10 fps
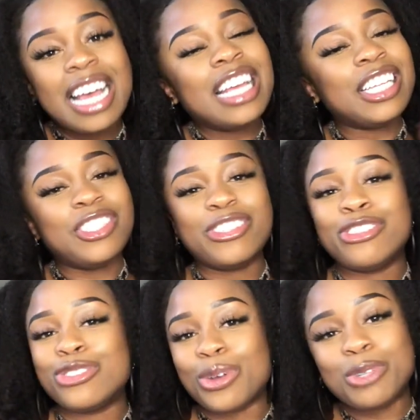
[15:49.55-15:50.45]
is
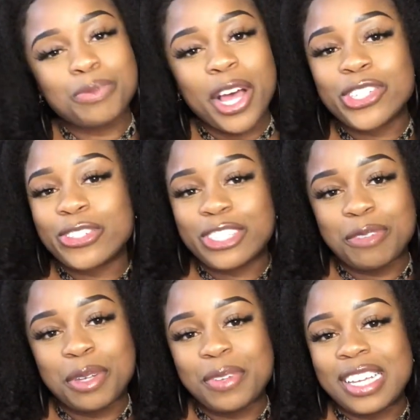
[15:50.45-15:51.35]
just so special to
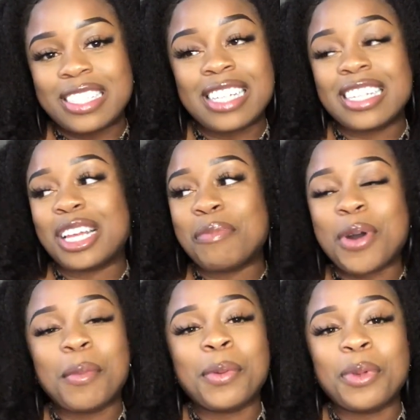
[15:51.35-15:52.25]
me, because that's like a
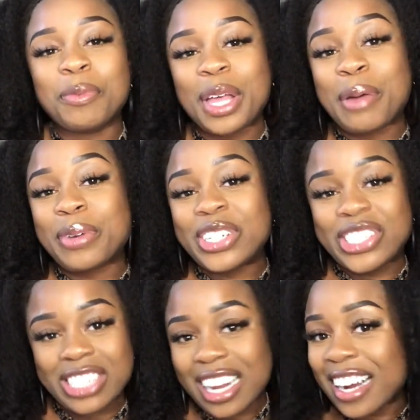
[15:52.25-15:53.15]
moment we'll be able to
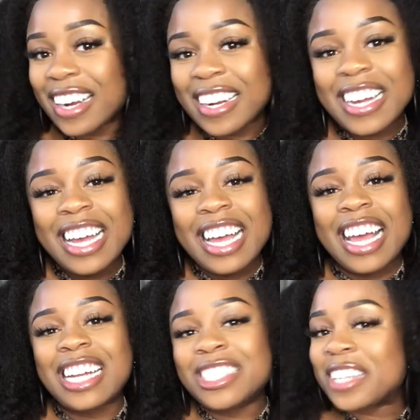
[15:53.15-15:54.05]
share
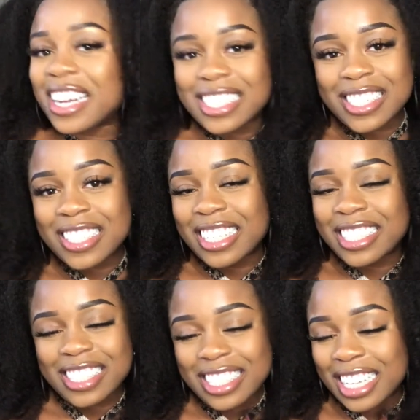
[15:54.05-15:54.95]
and treasure
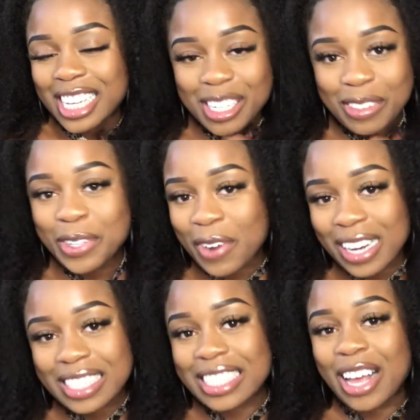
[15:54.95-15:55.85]
and just keep to
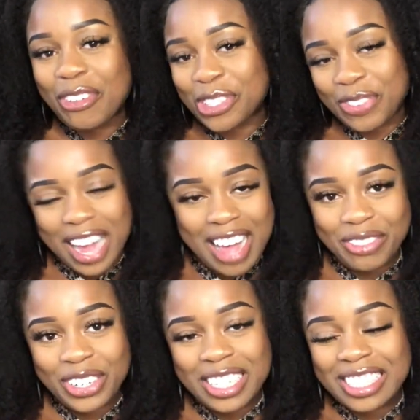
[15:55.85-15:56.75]
ourselves
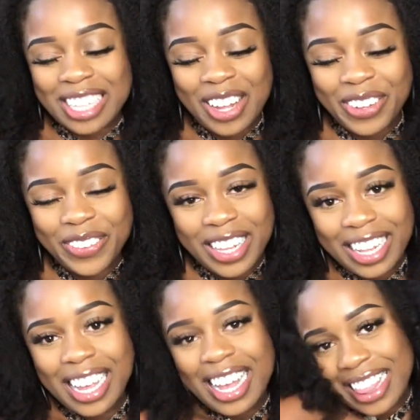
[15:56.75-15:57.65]
forever. So
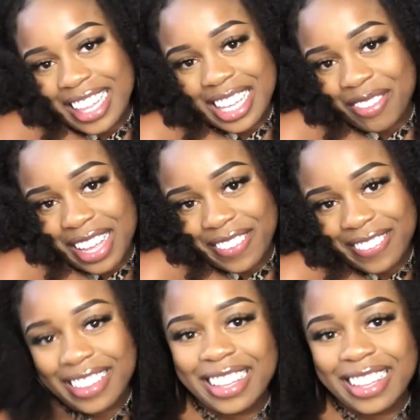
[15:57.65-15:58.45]
thank you, babe.